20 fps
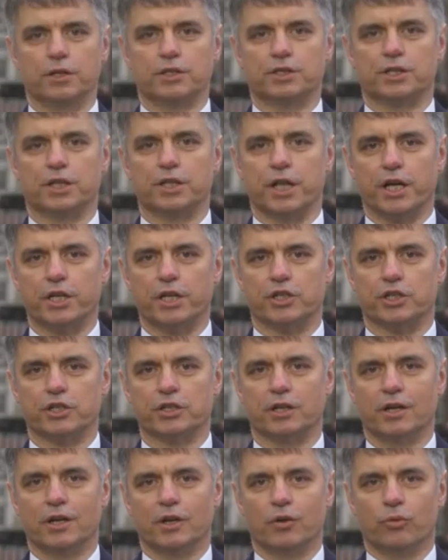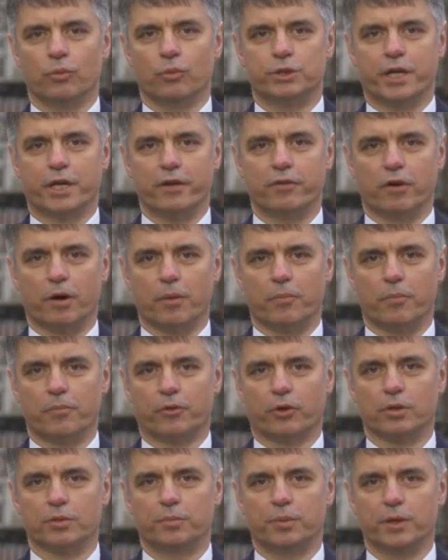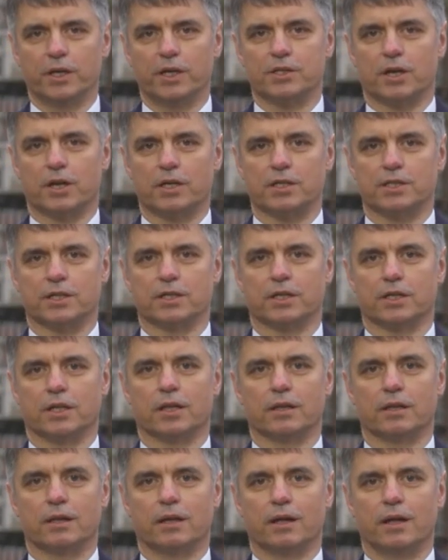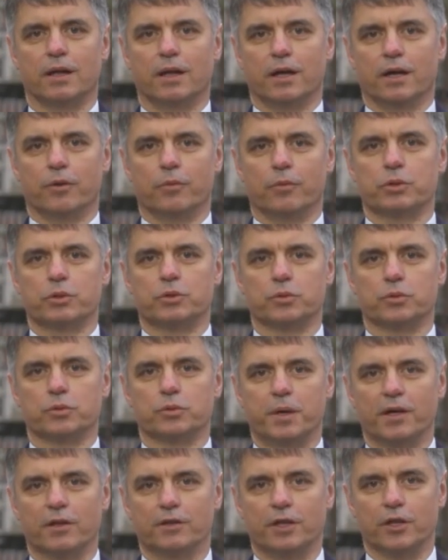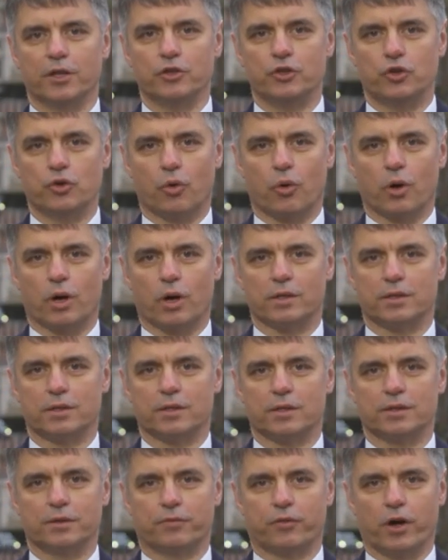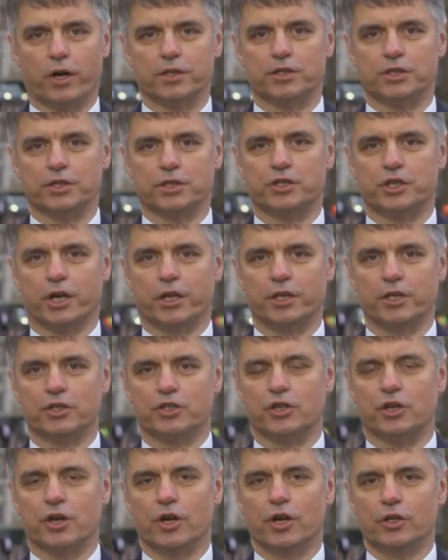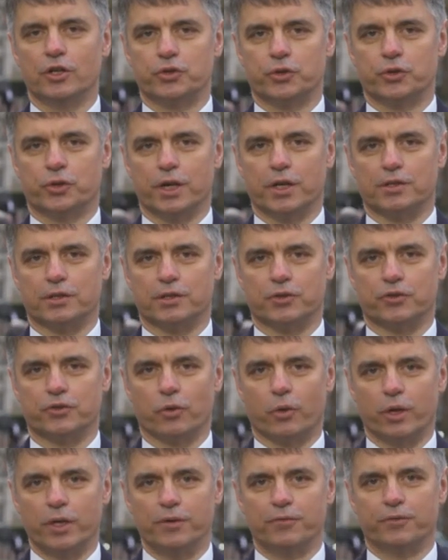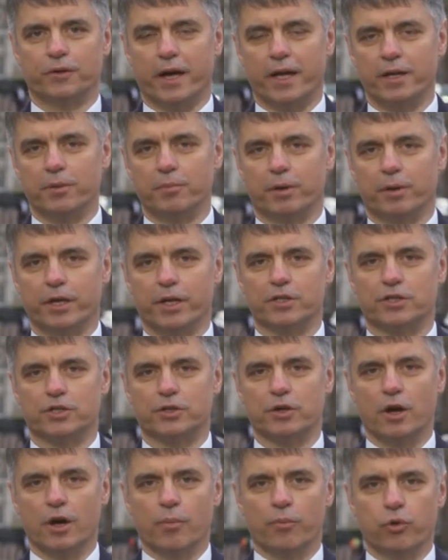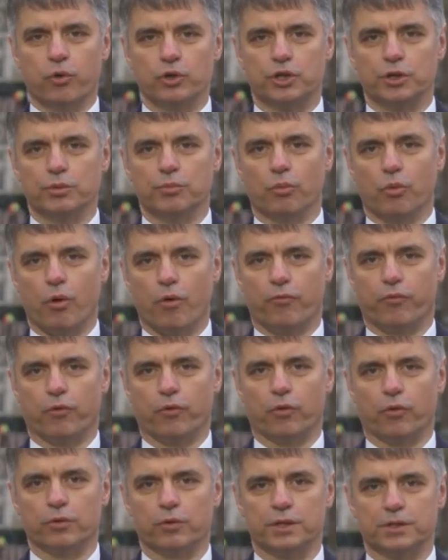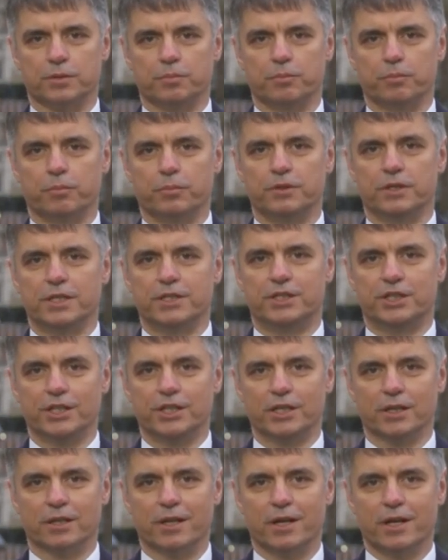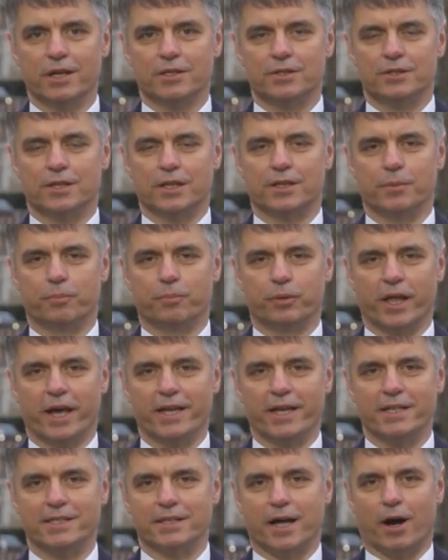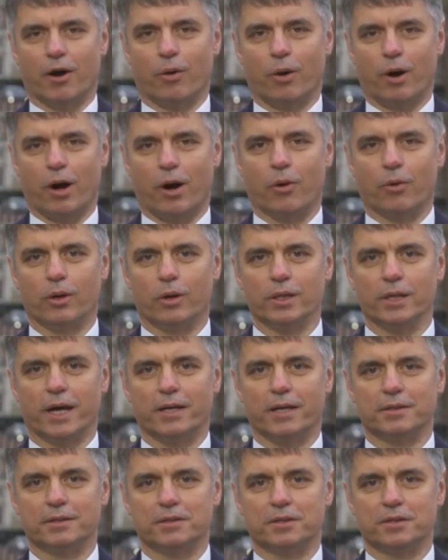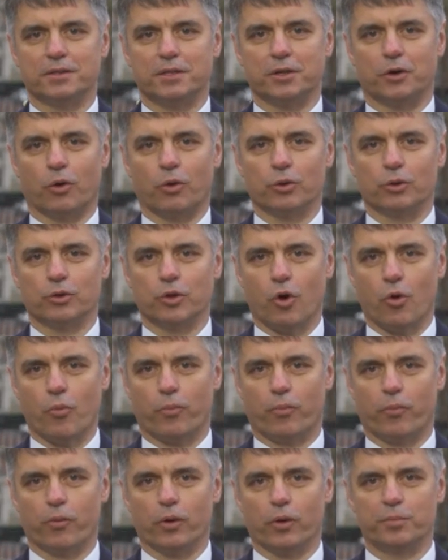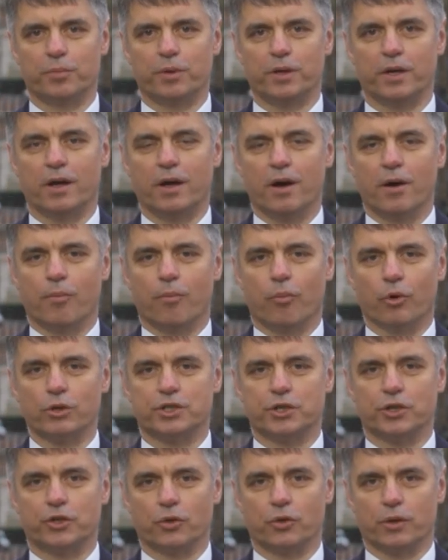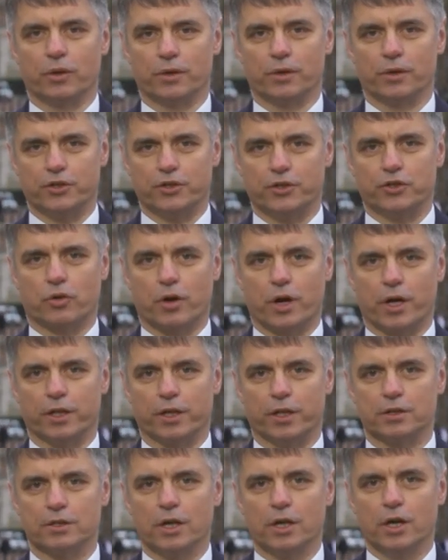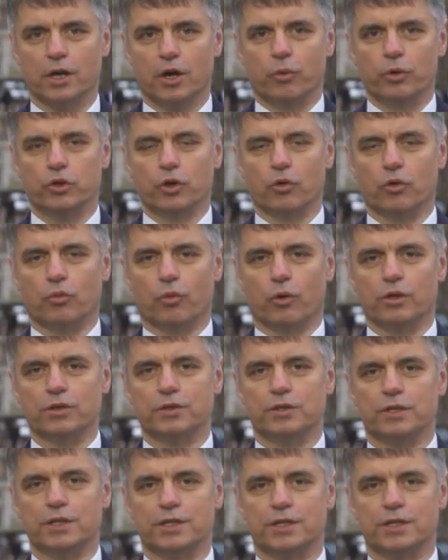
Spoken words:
is the nation which gave up third biggest arsenal, which was bigger than the French and Chinese together. So if anybody is pushing more for the deal, so that the place, that our land, the whole globe will be more secure than Ukrainians. We don't want